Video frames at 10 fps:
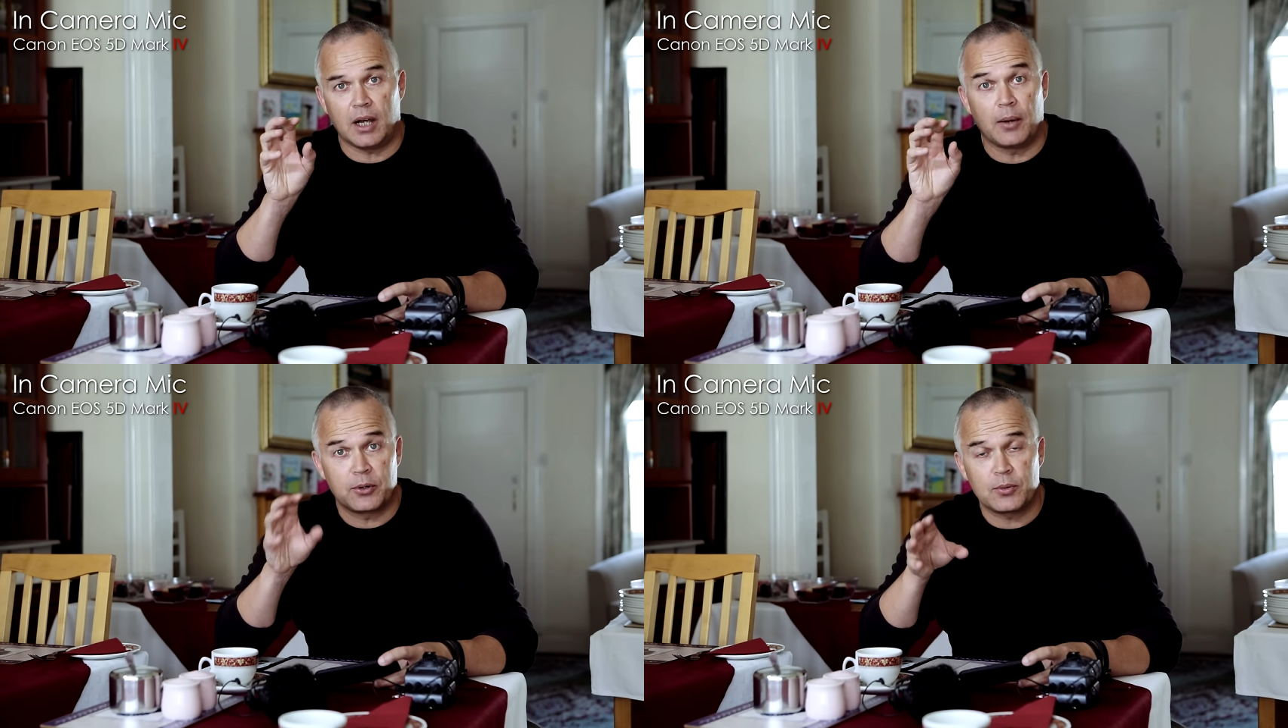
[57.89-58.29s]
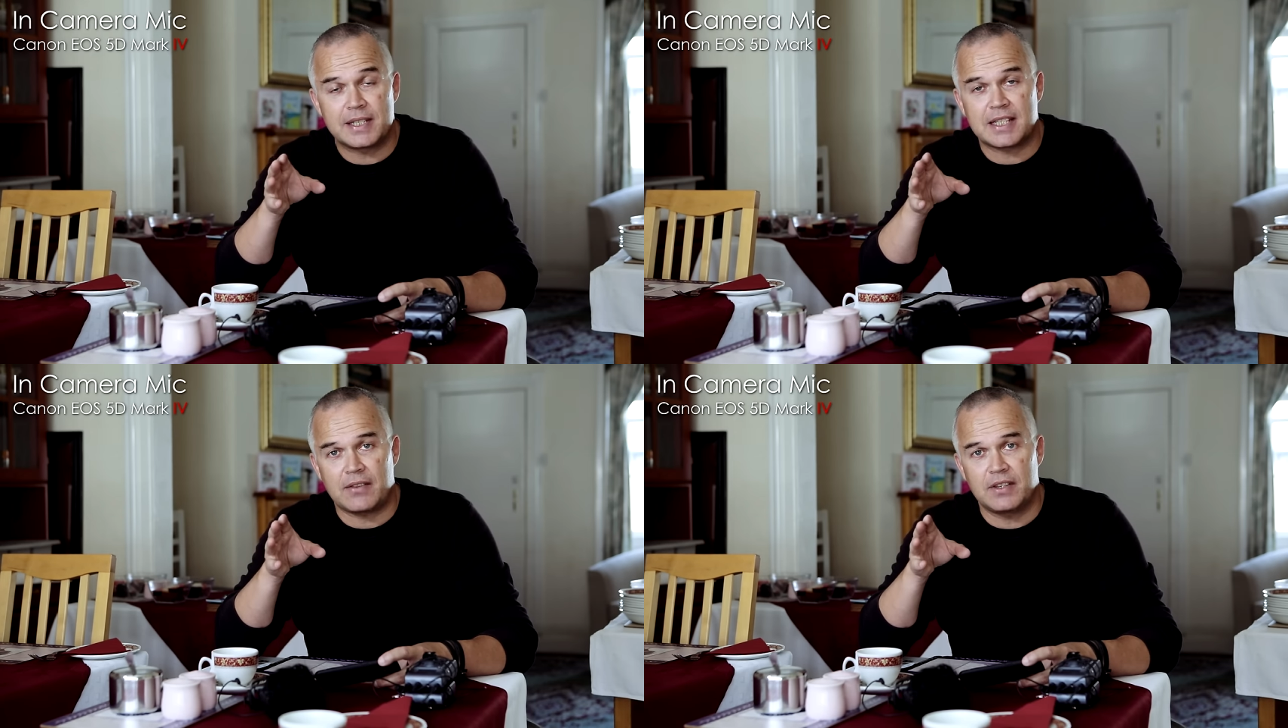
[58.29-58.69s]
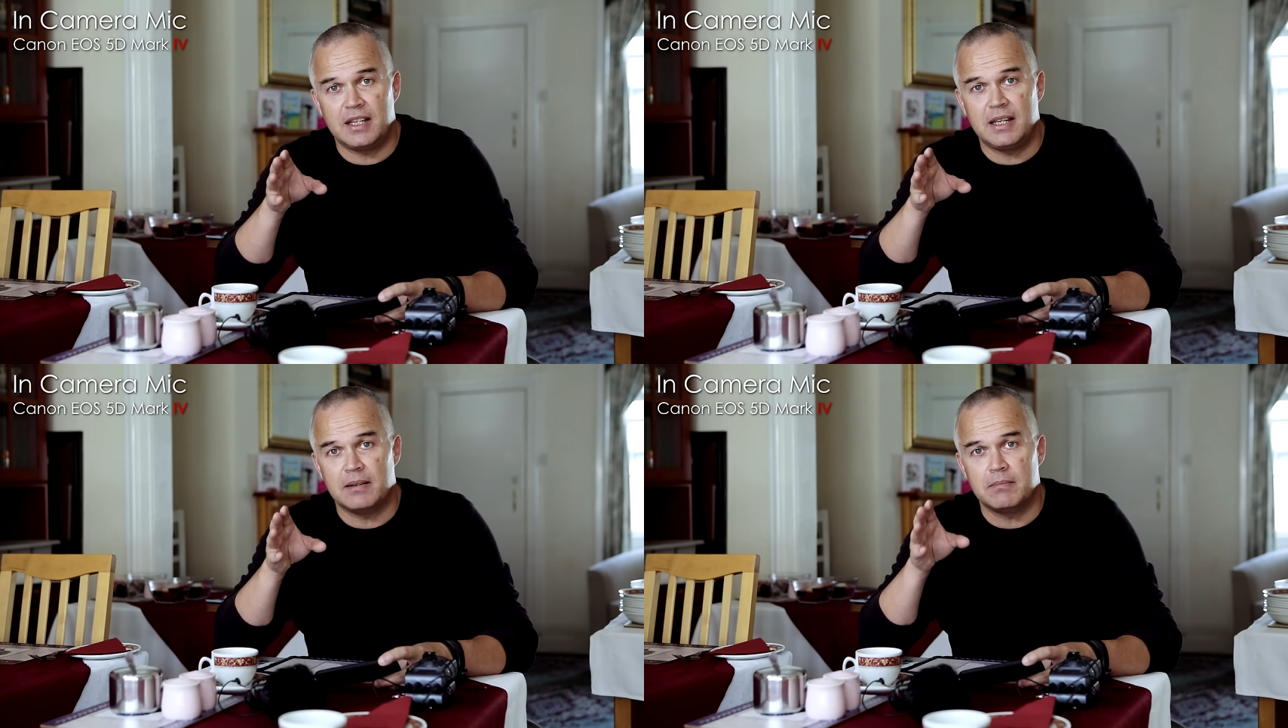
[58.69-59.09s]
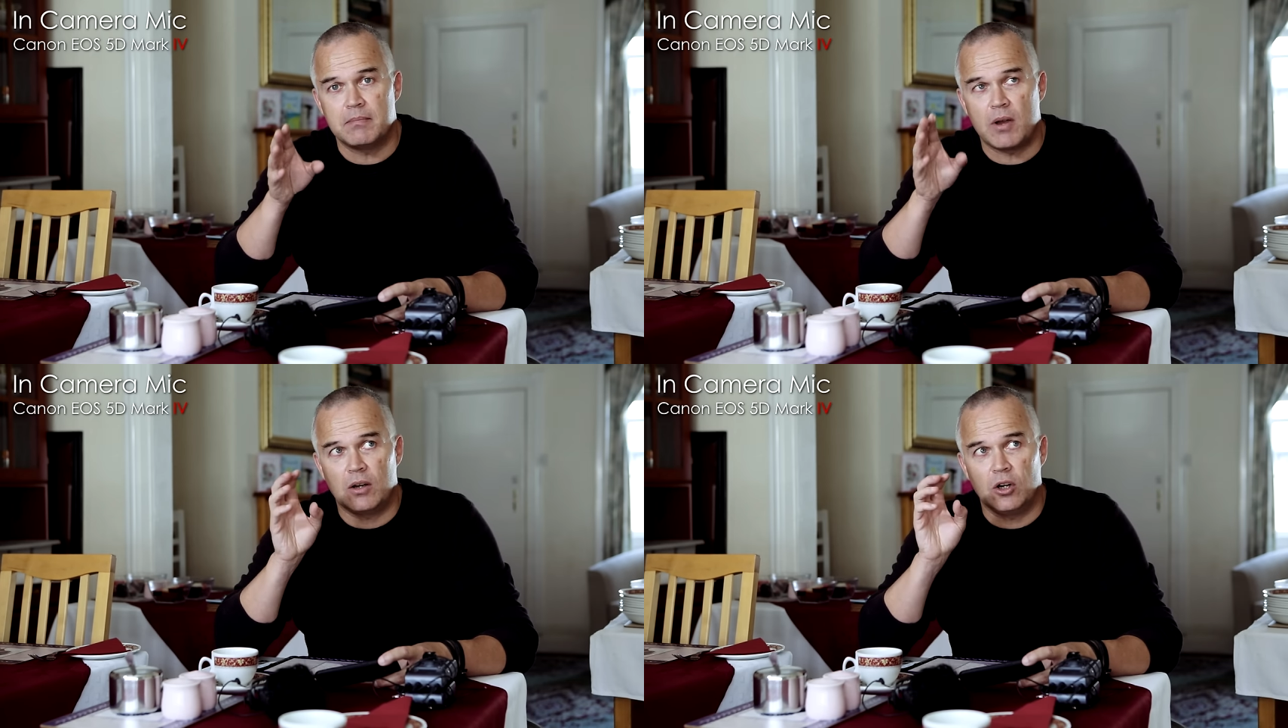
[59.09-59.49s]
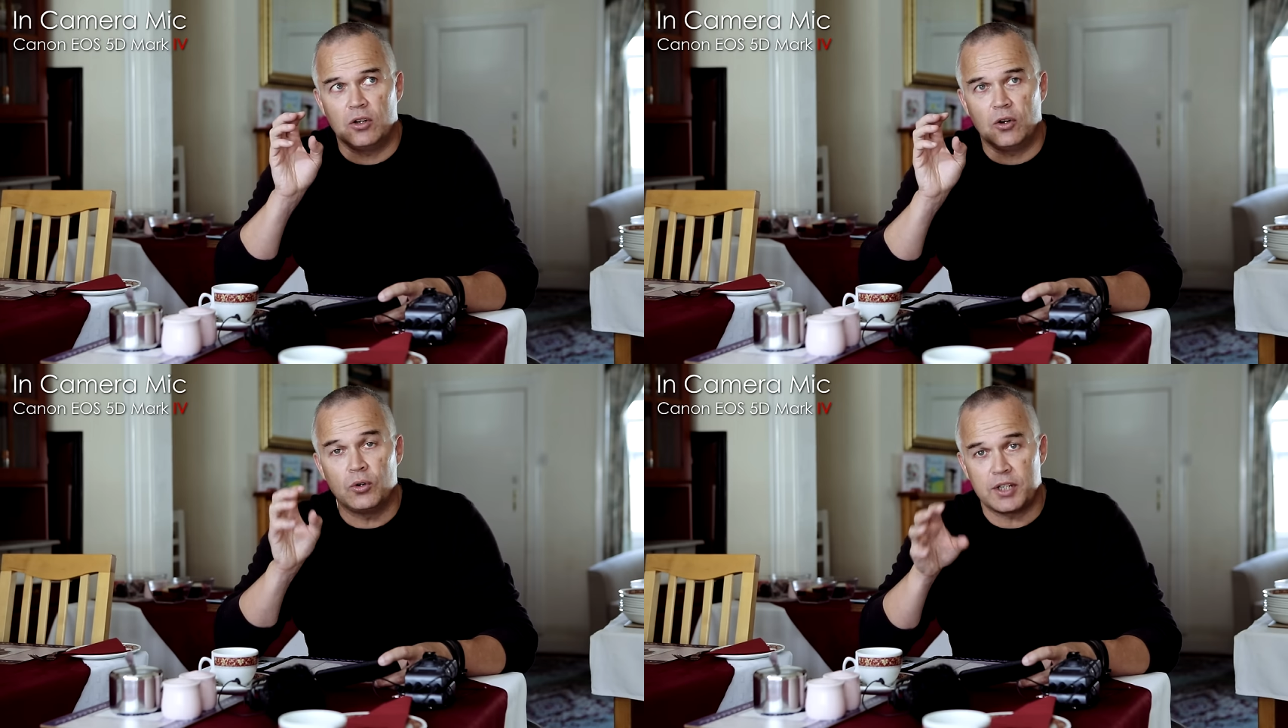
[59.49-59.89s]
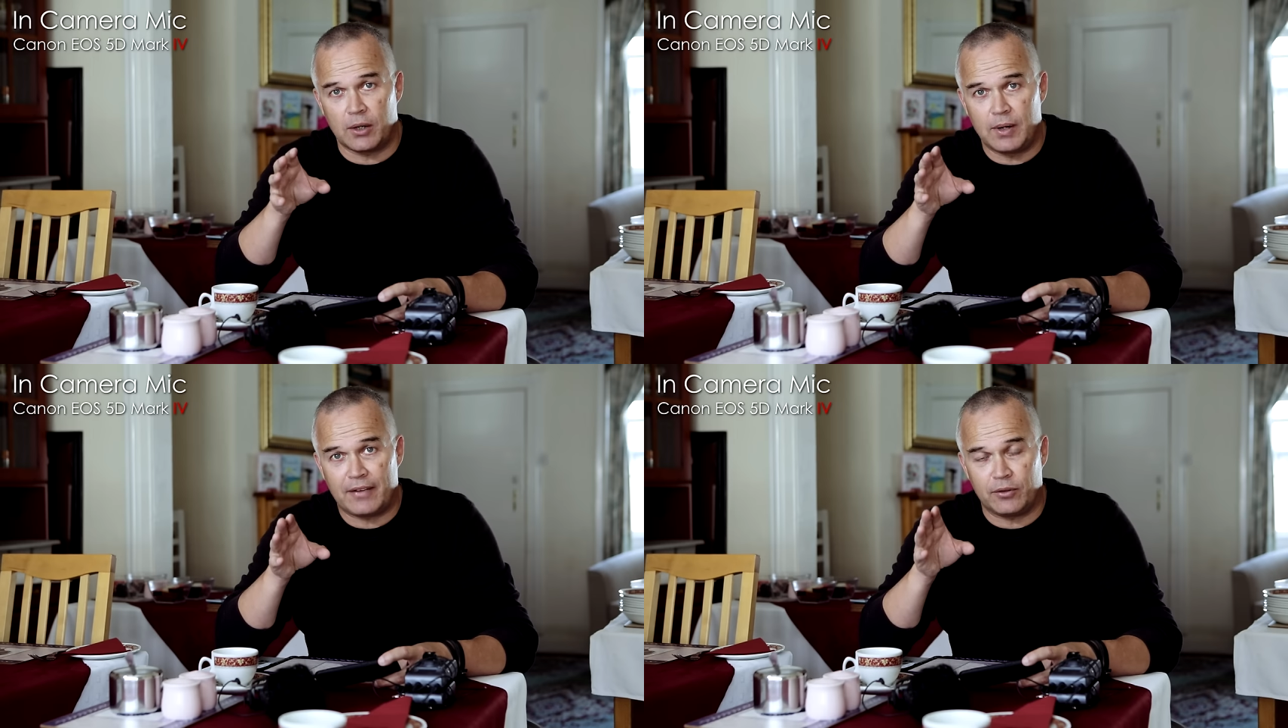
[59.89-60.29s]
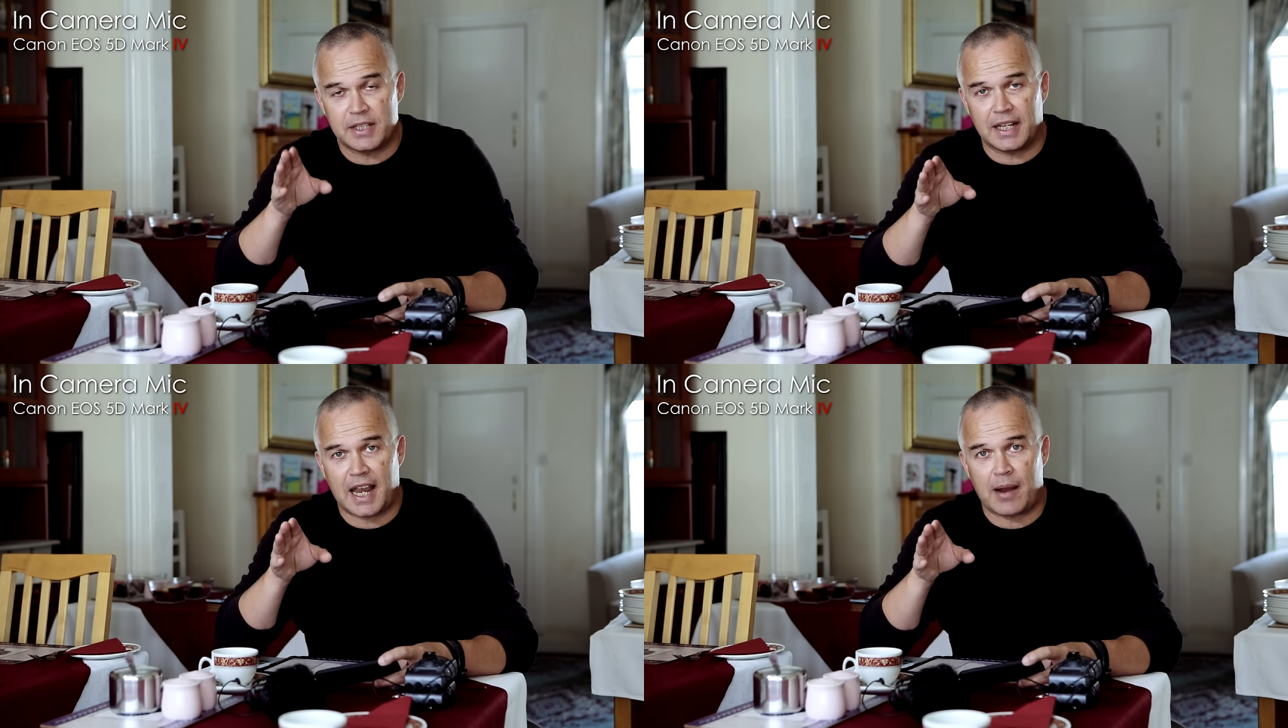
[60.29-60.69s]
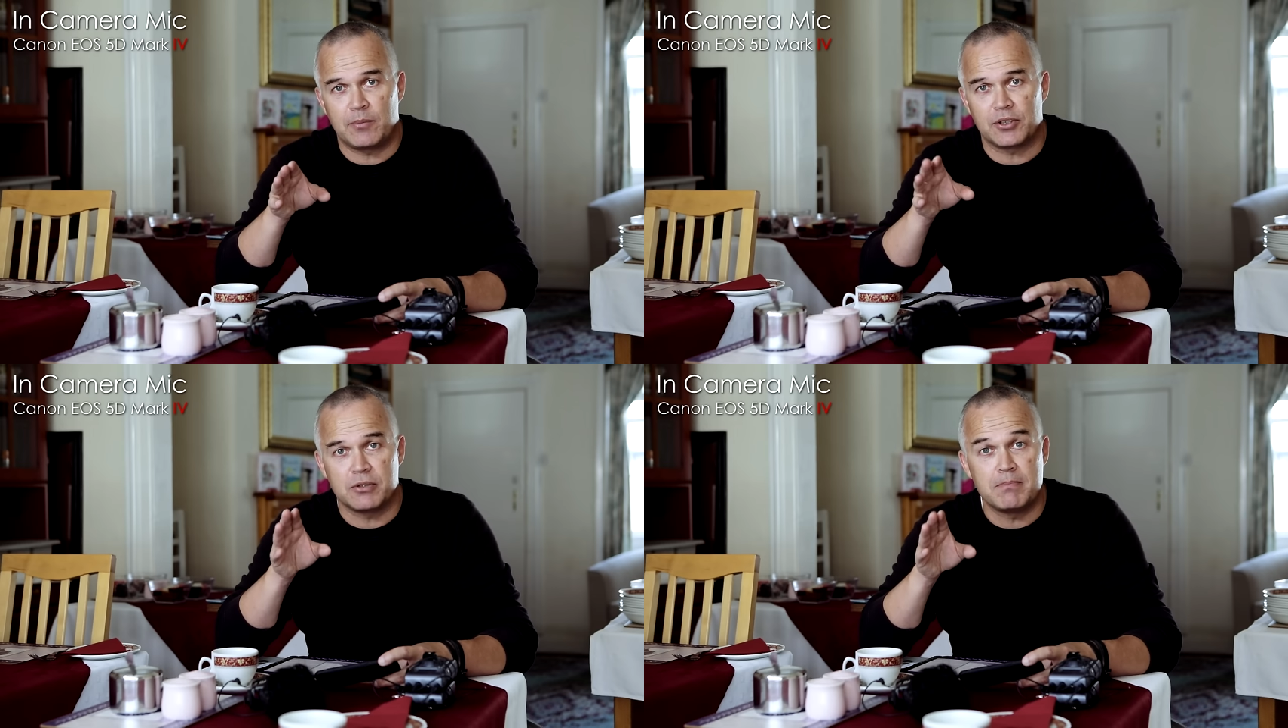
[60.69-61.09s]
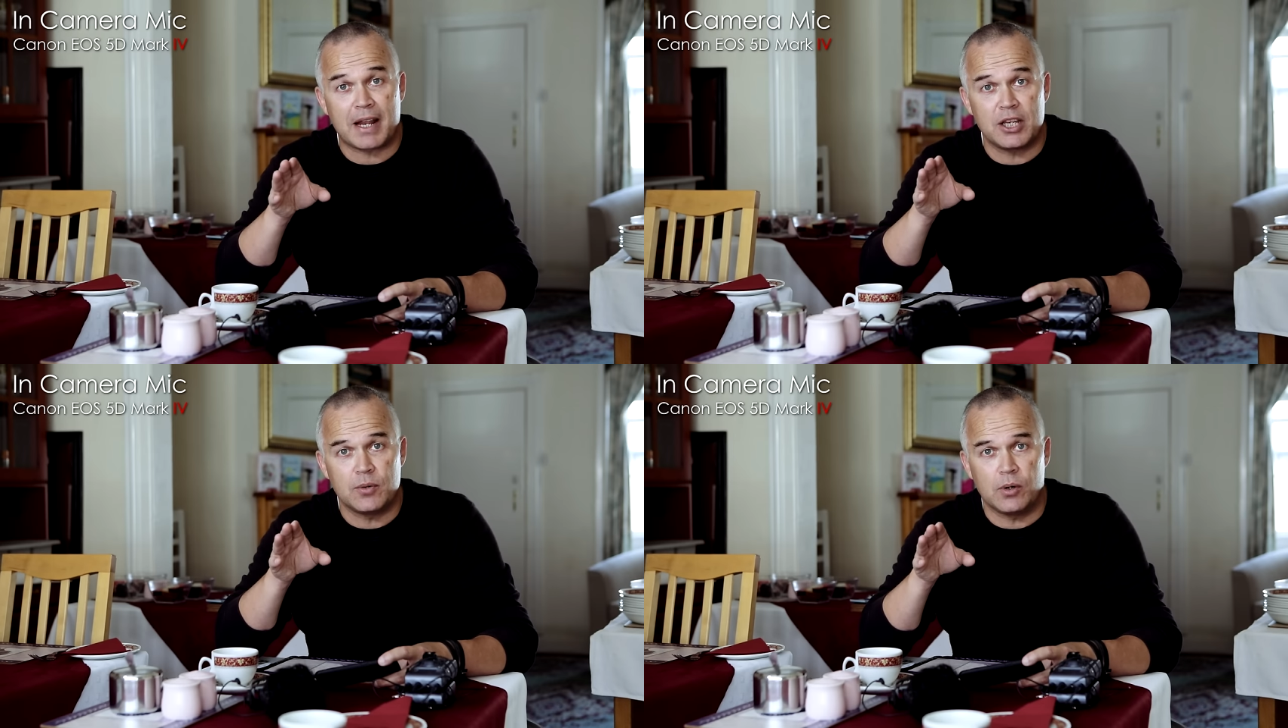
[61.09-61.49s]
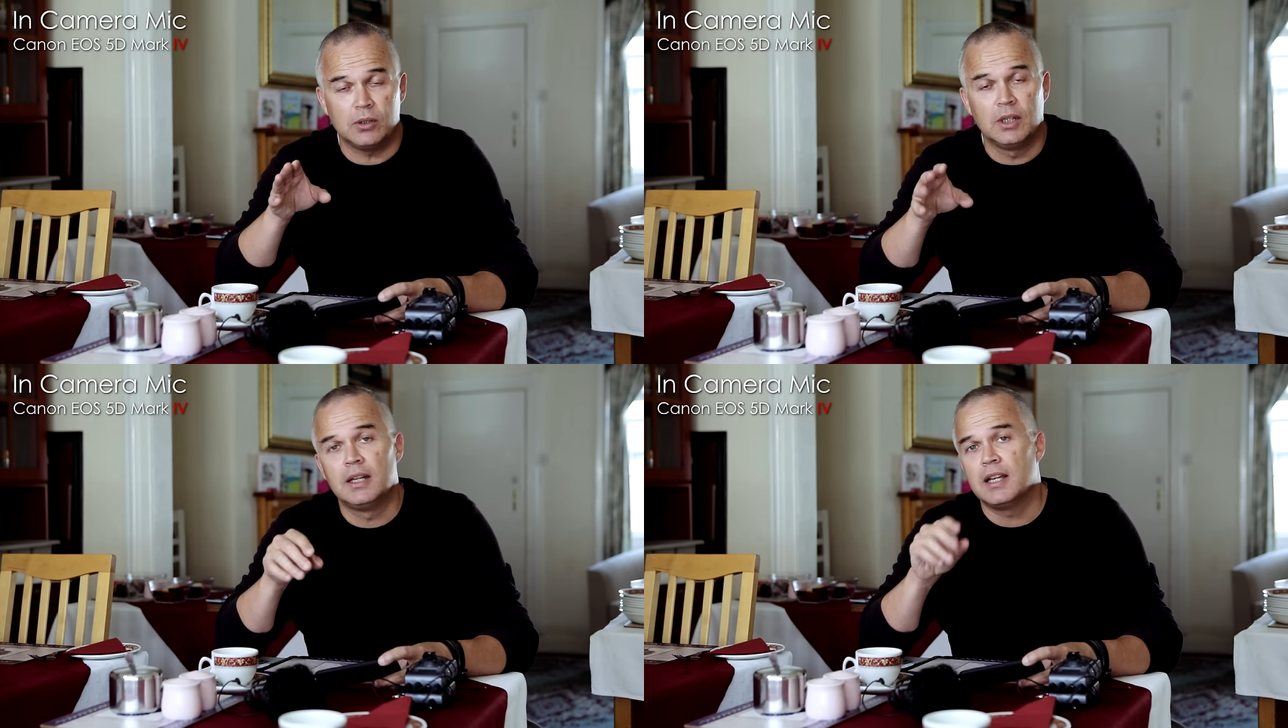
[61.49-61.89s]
I would always set the audio levels in camera to manual